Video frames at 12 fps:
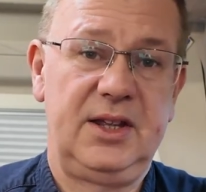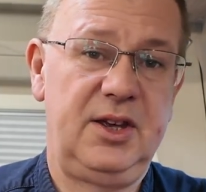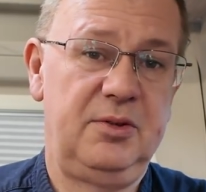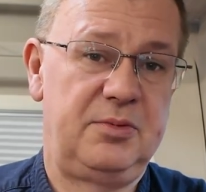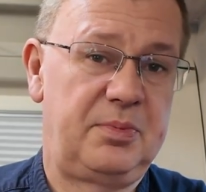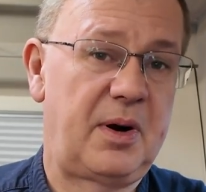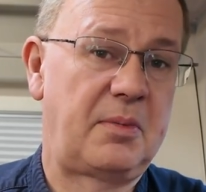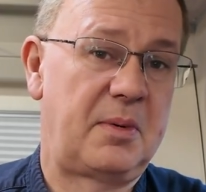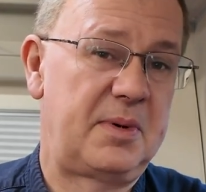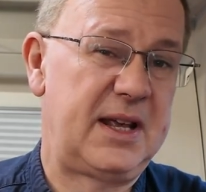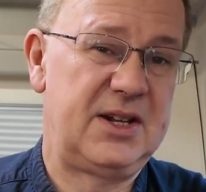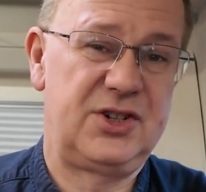You'd
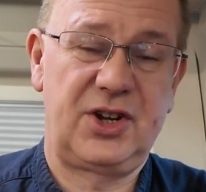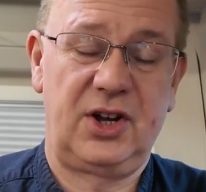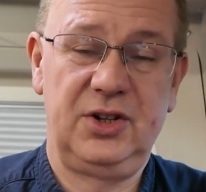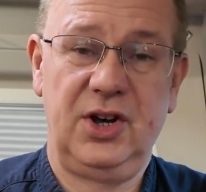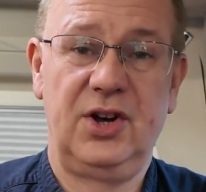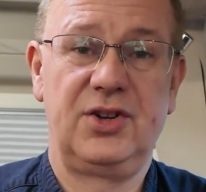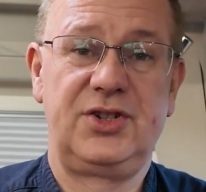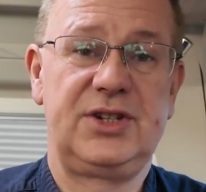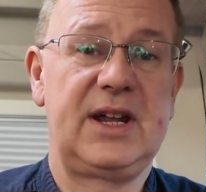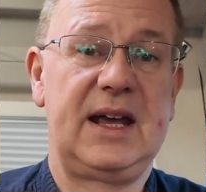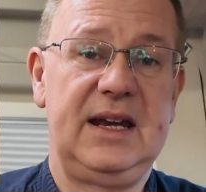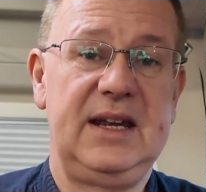probably install yours
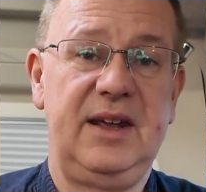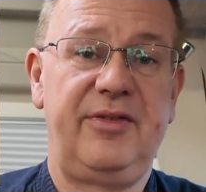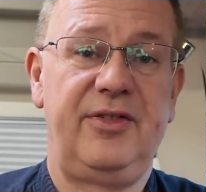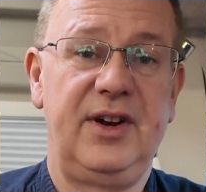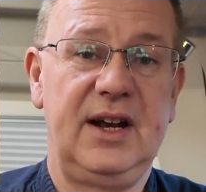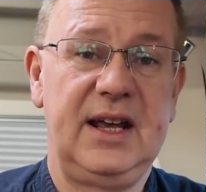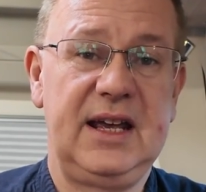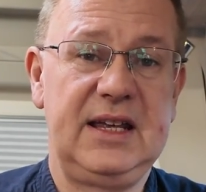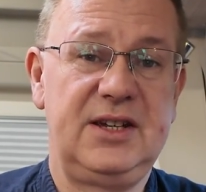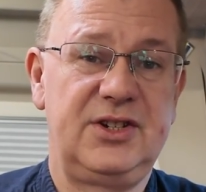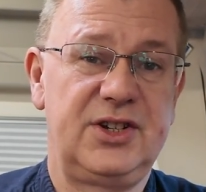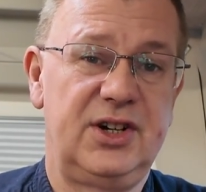slightly
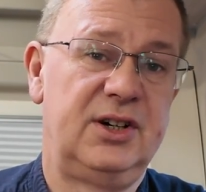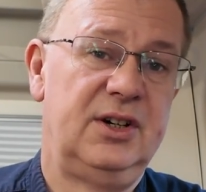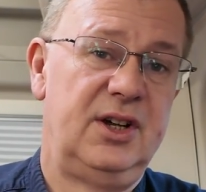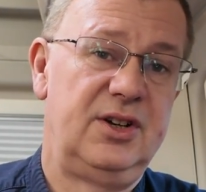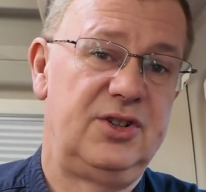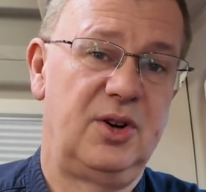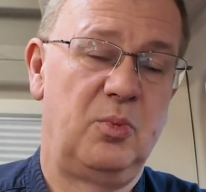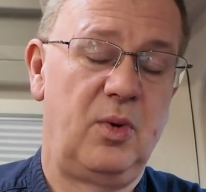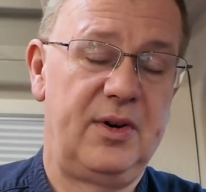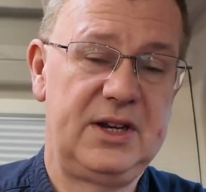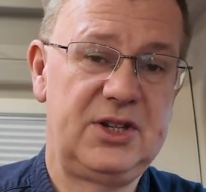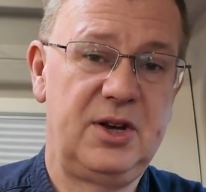differently, so don't
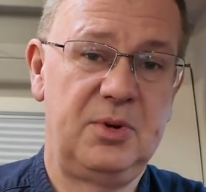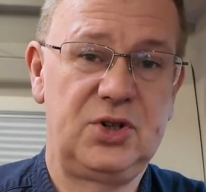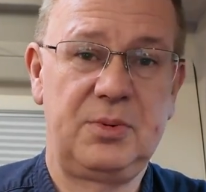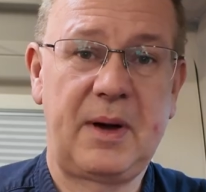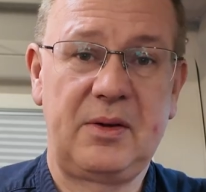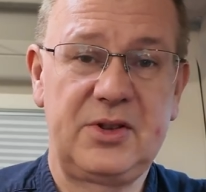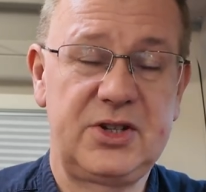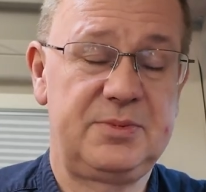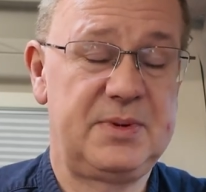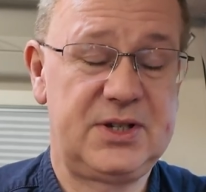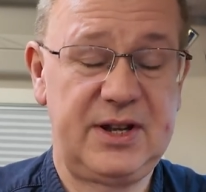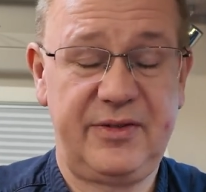worry too much about the
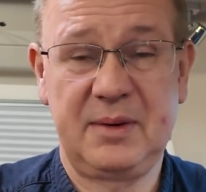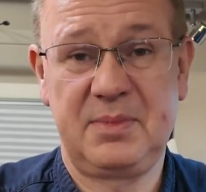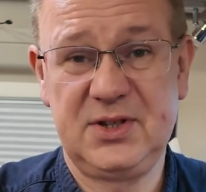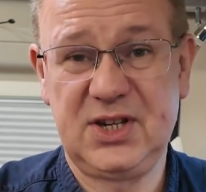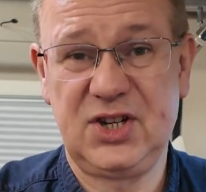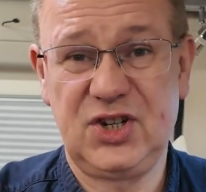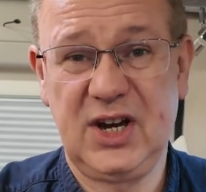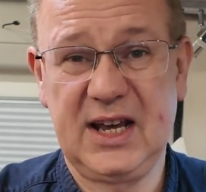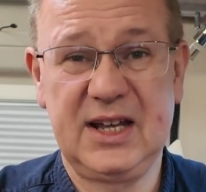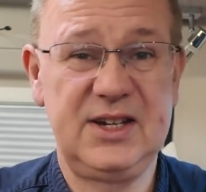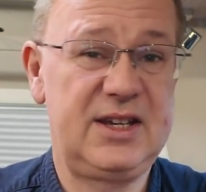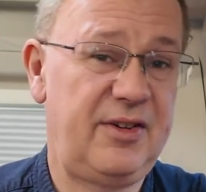specific
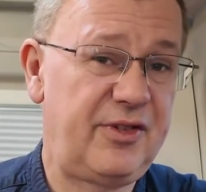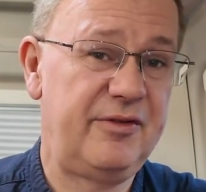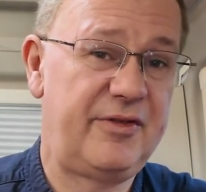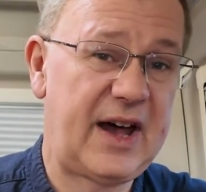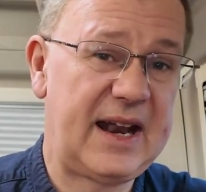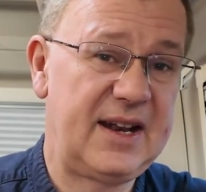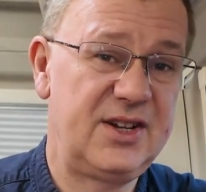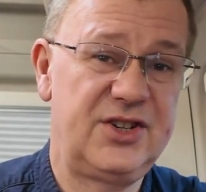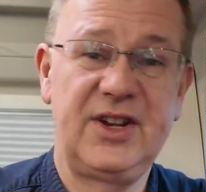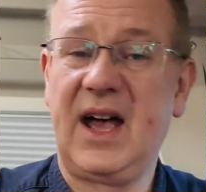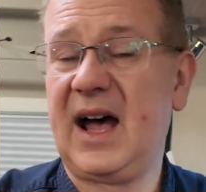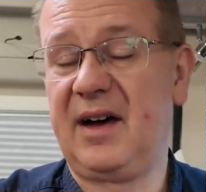positioning, and different vans
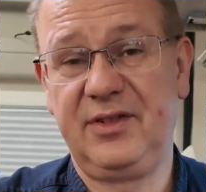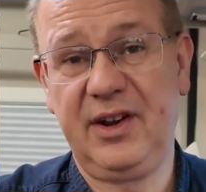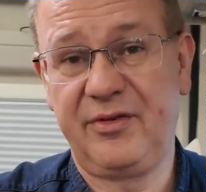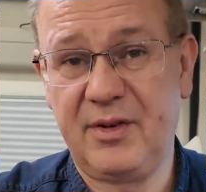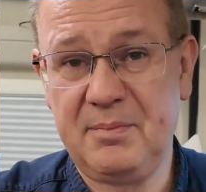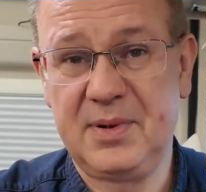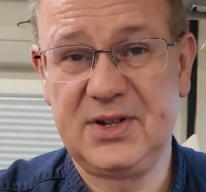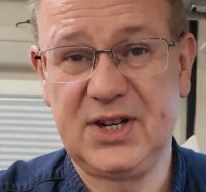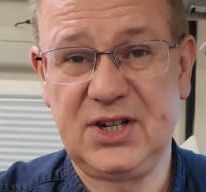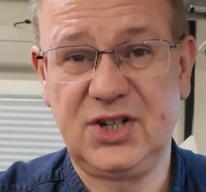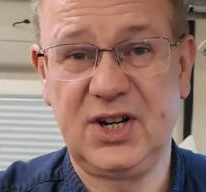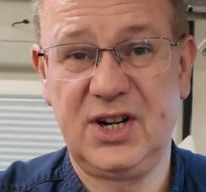have different
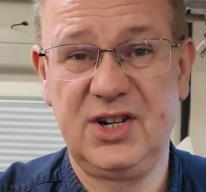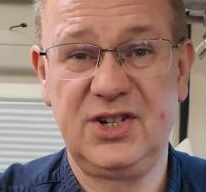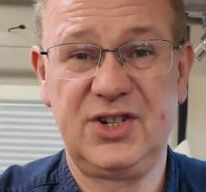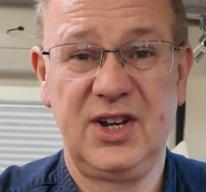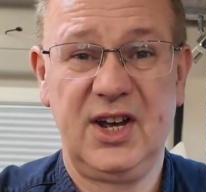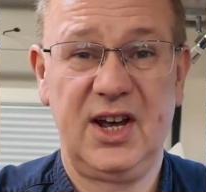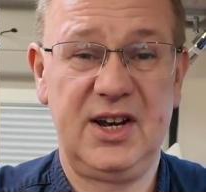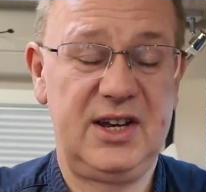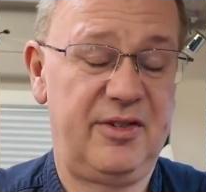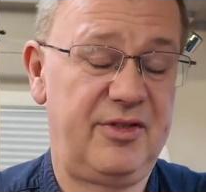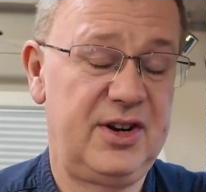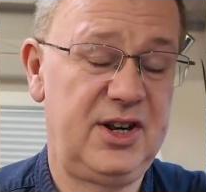positions and
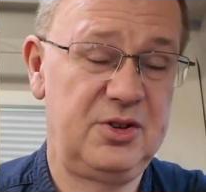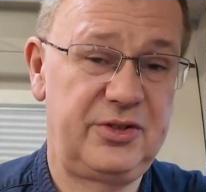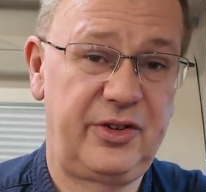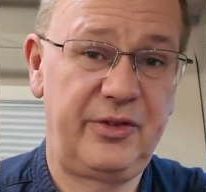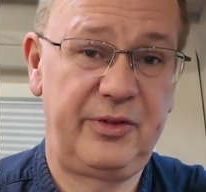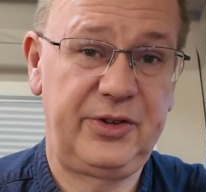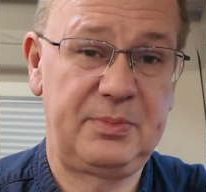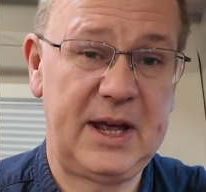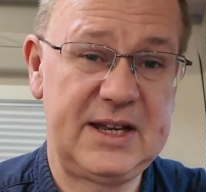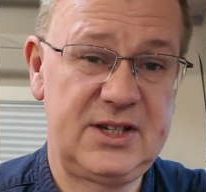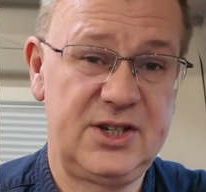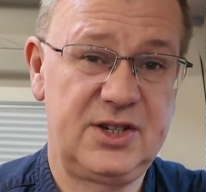different useful
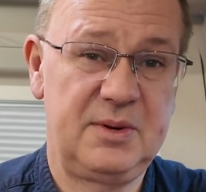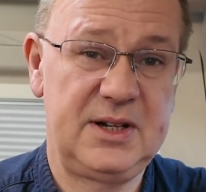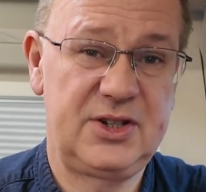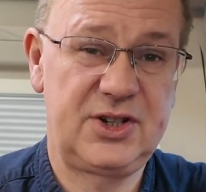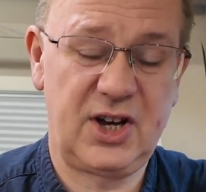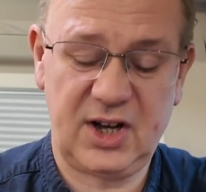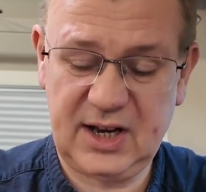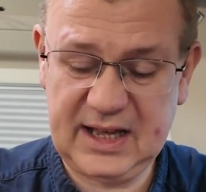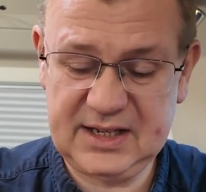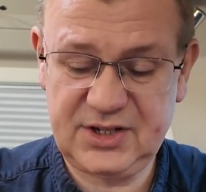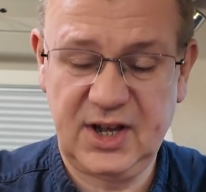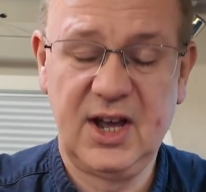spaces to install
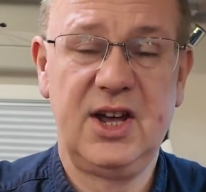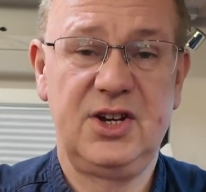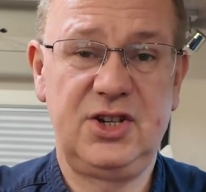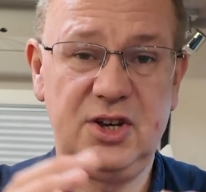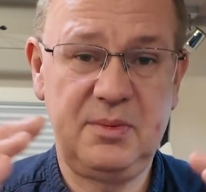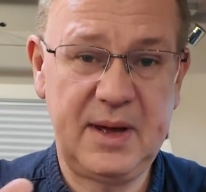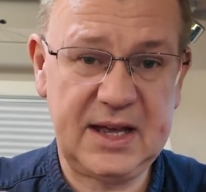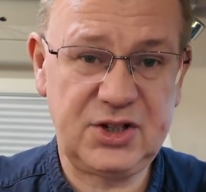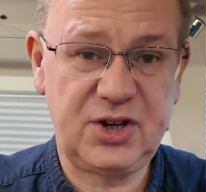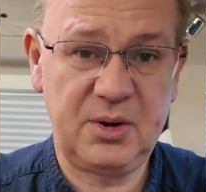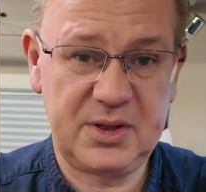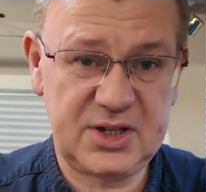it. Do make
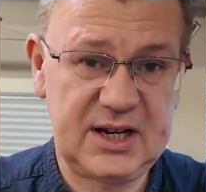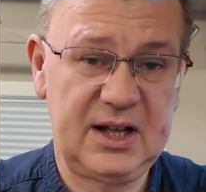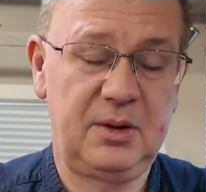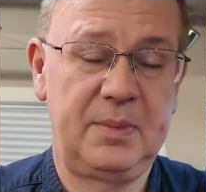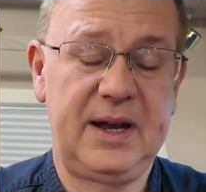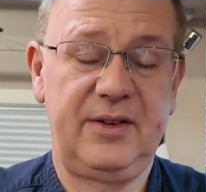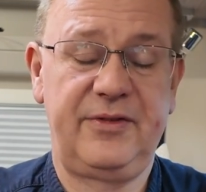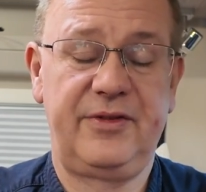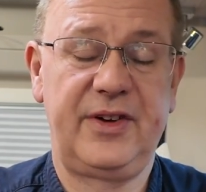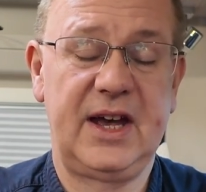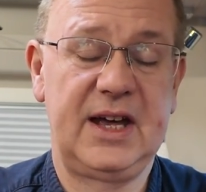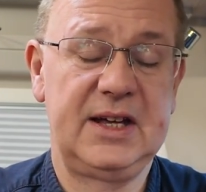sure there's a little bit
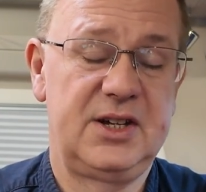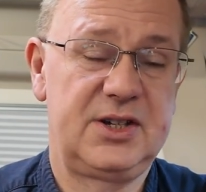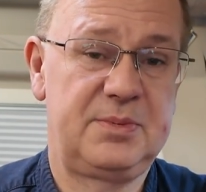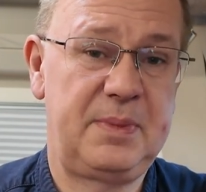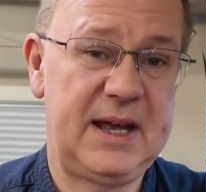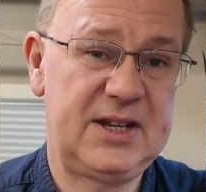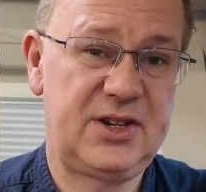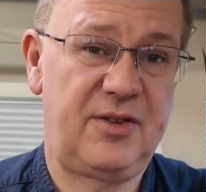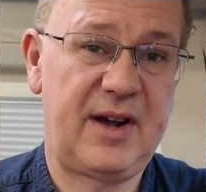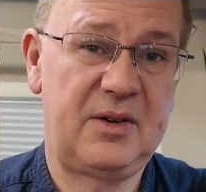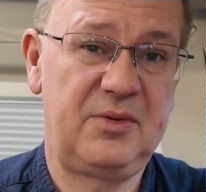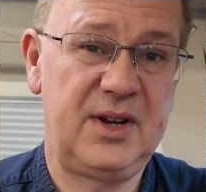of space
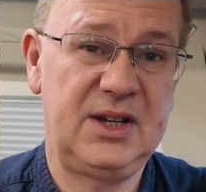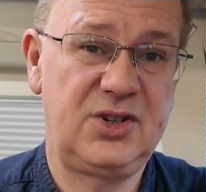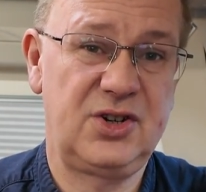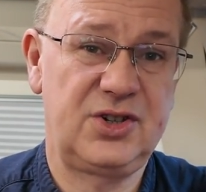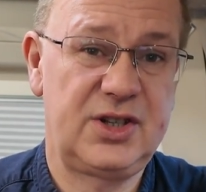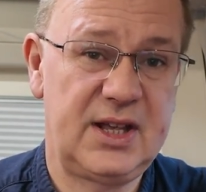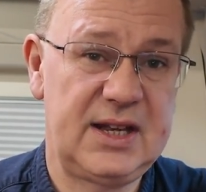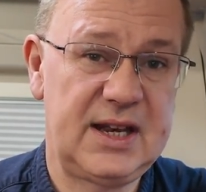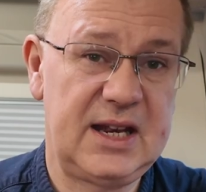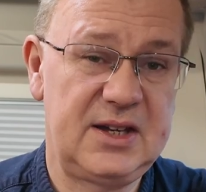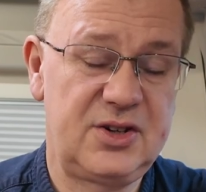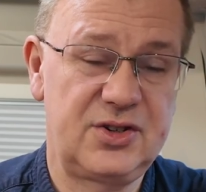around it, just that
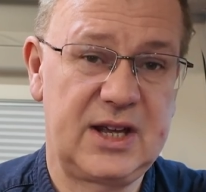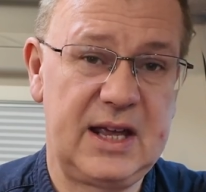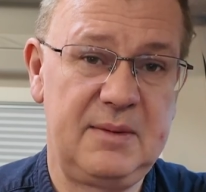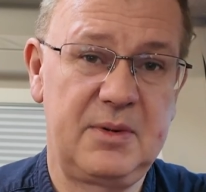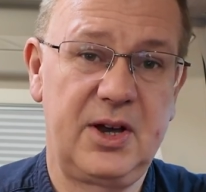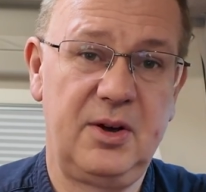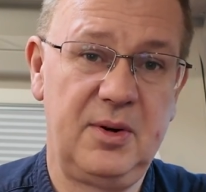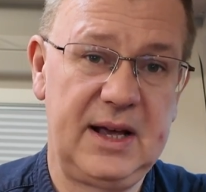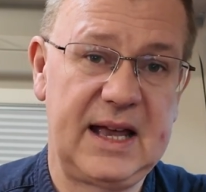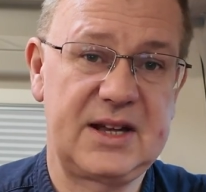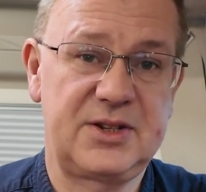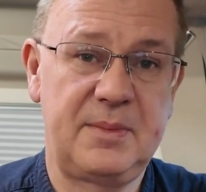it does keep cool and
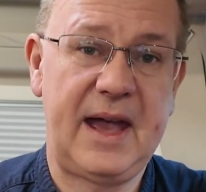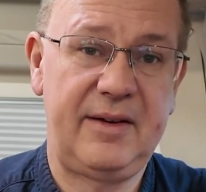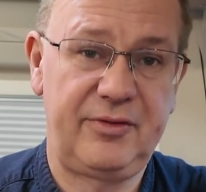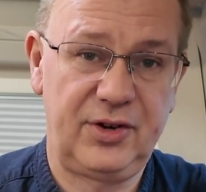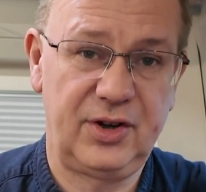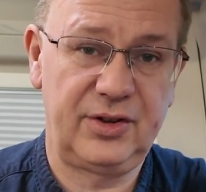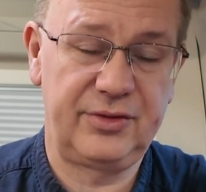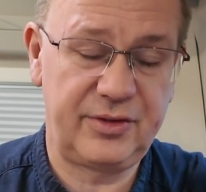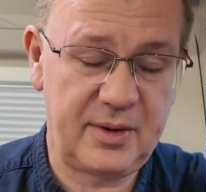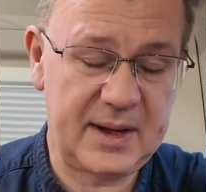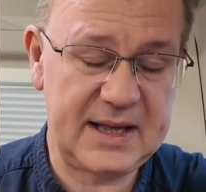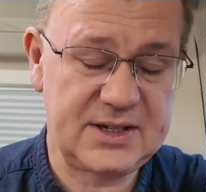get some airflow
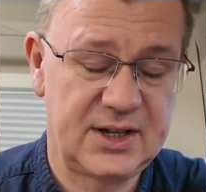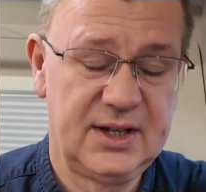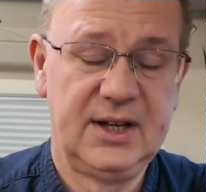through it,